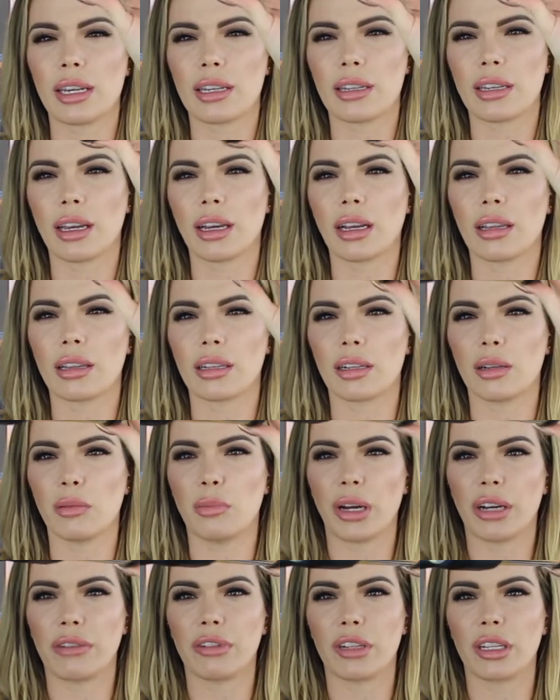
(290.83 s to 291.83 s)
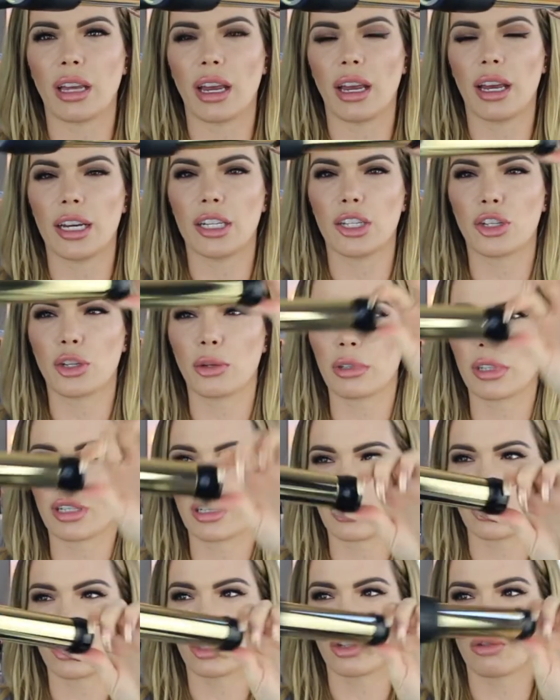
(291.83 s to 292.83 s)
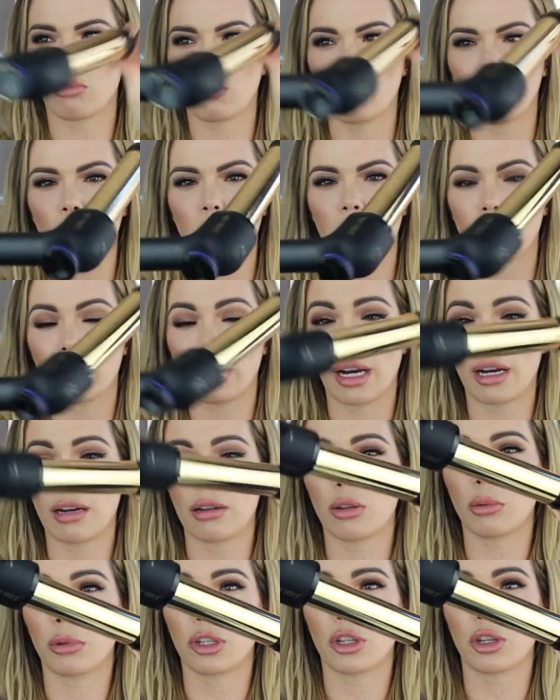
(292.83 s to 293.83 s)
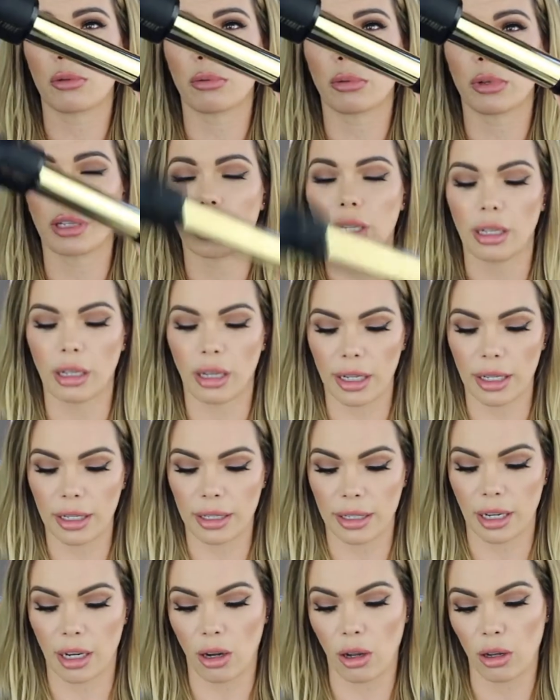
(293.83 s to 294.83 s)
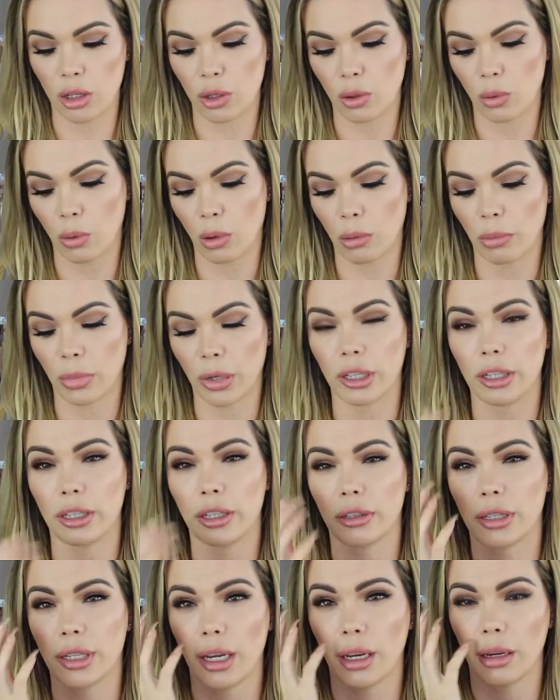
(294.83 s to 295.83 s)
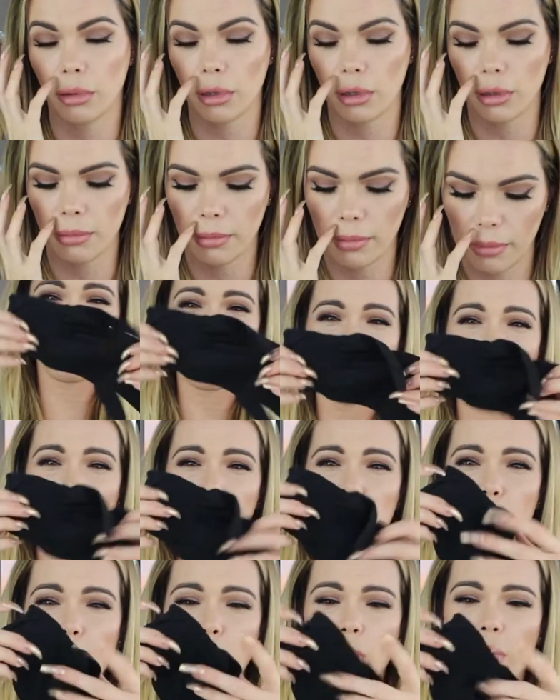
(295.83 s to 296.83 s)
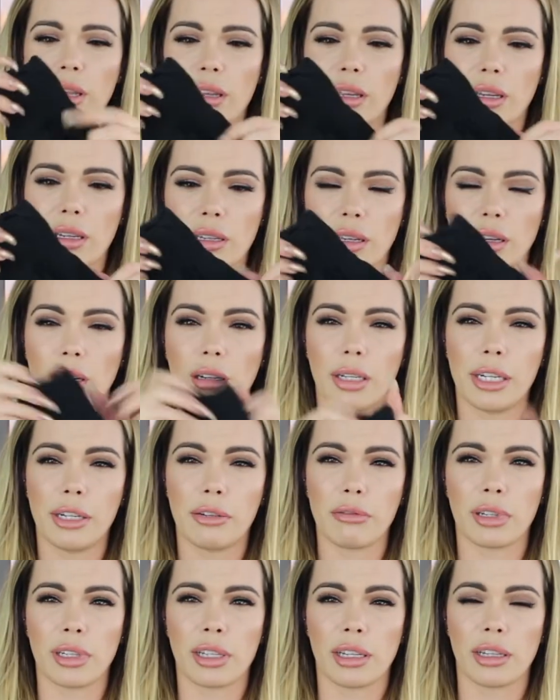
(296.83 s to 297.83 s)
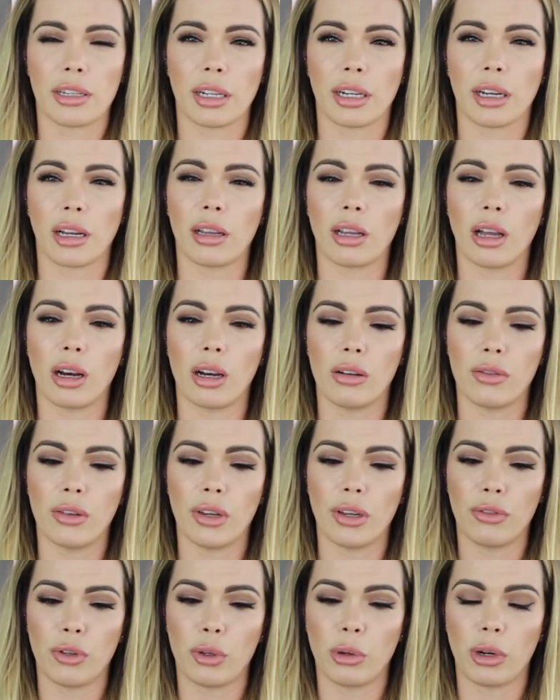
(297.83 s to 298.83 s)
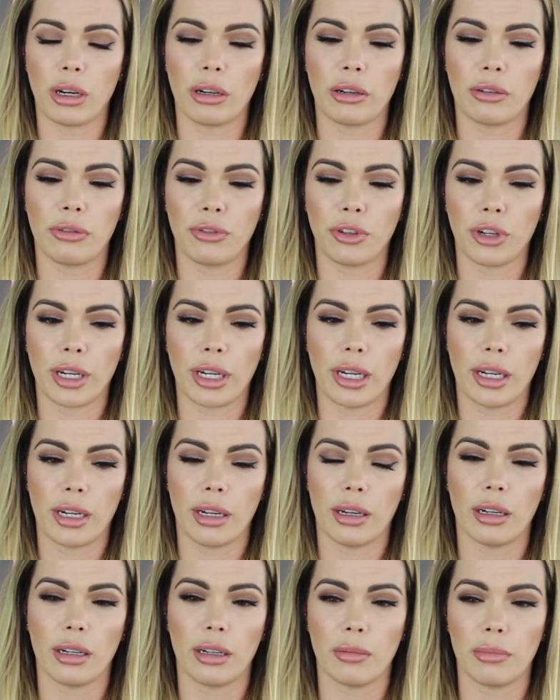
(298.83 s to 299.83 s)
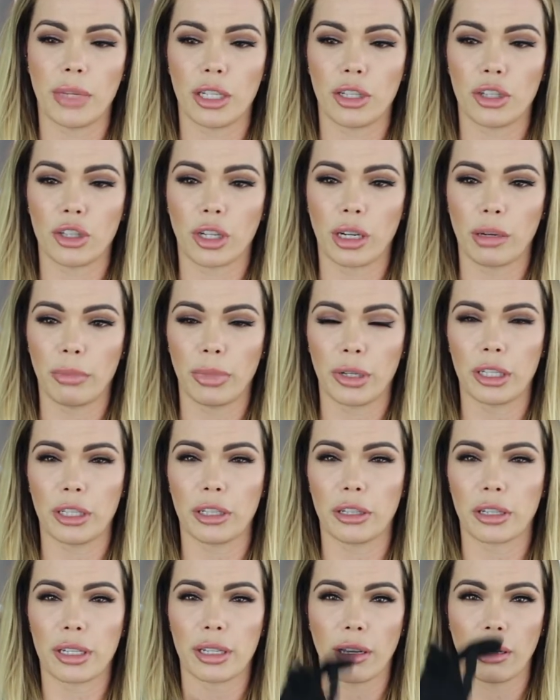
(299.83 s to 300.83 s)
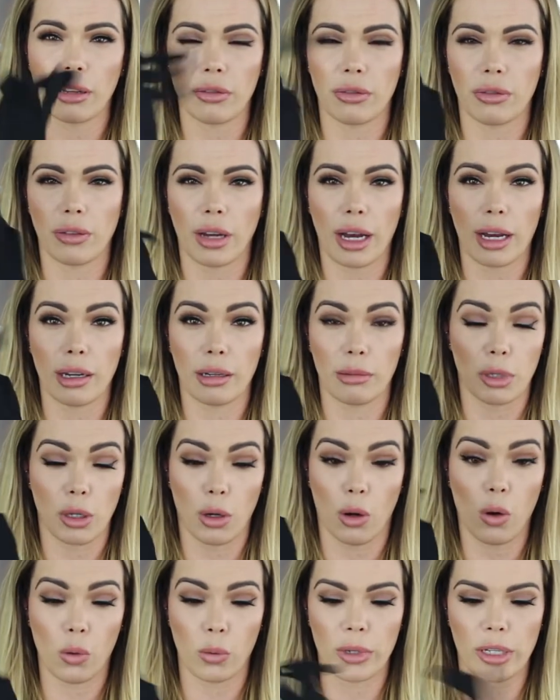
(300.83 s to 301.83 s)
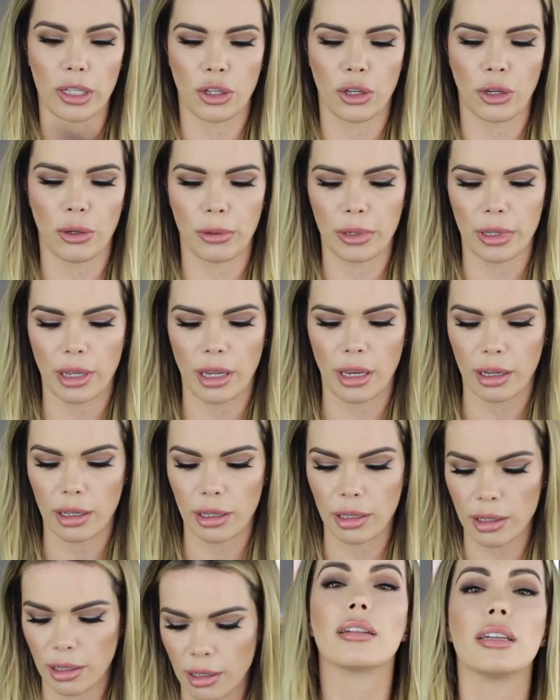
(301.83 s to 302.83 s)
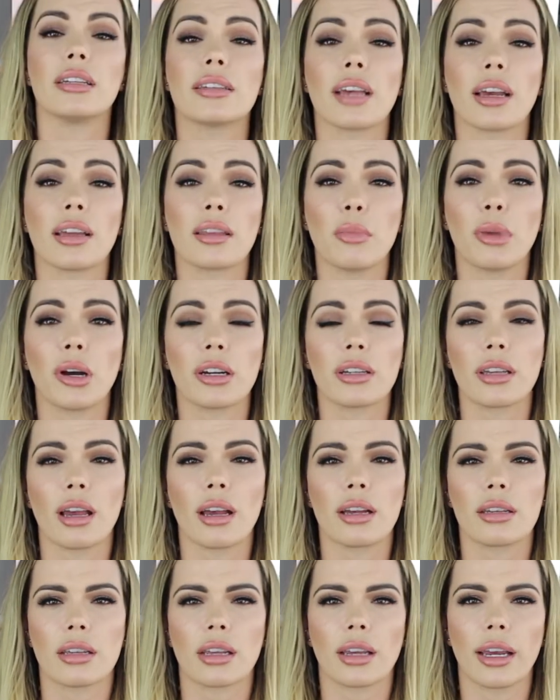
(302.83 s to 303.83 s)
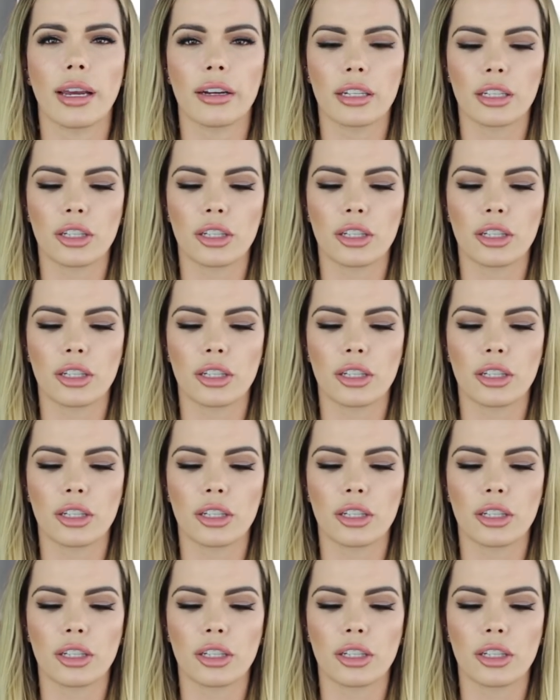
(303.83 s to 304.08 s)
has like a little beveled edge so it doesn't just roll around, which is really nice, and it also won't burn your table. It comes with this little heat resistant glove. If you are afraid that you're gonna burn yourself, I would always use this. Inside the box it has the care